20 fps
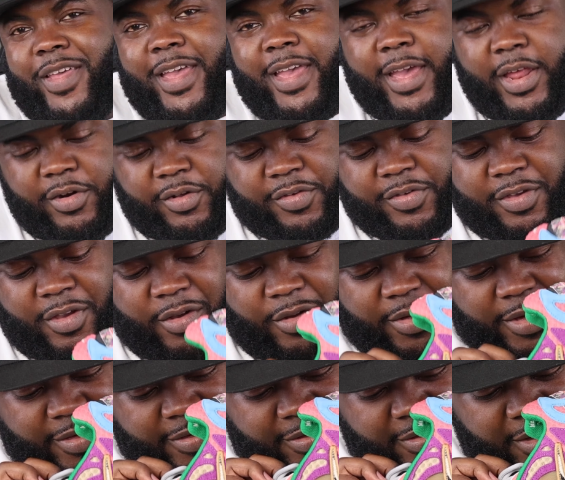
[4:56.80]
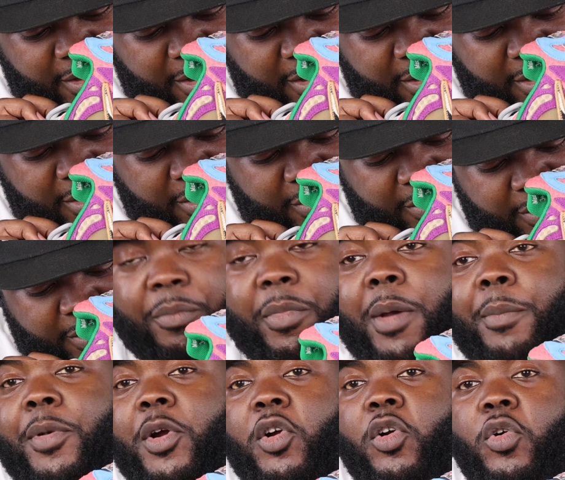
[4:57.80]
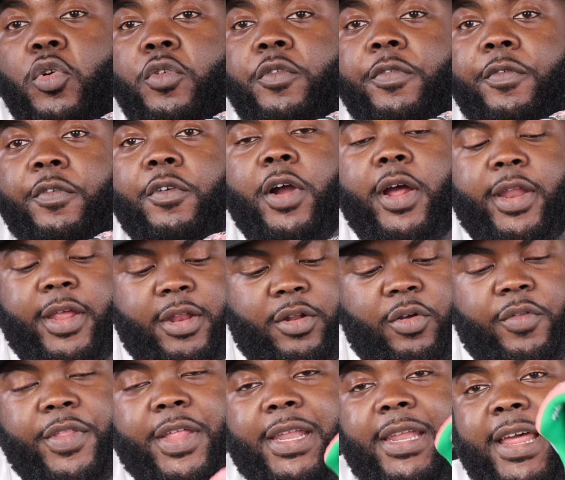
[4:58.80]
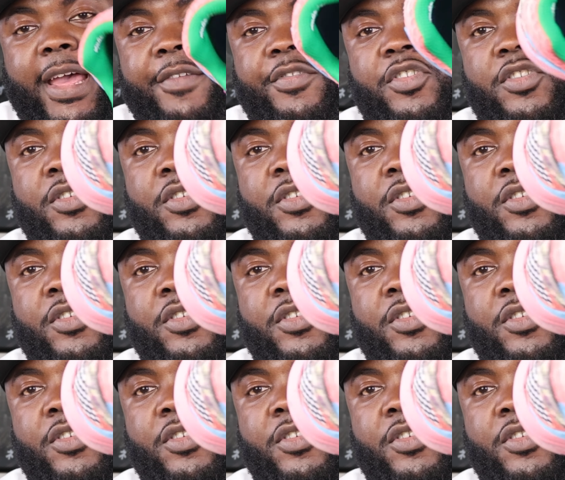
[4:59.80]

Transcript: the inner sole, it says, remember who fronted on the left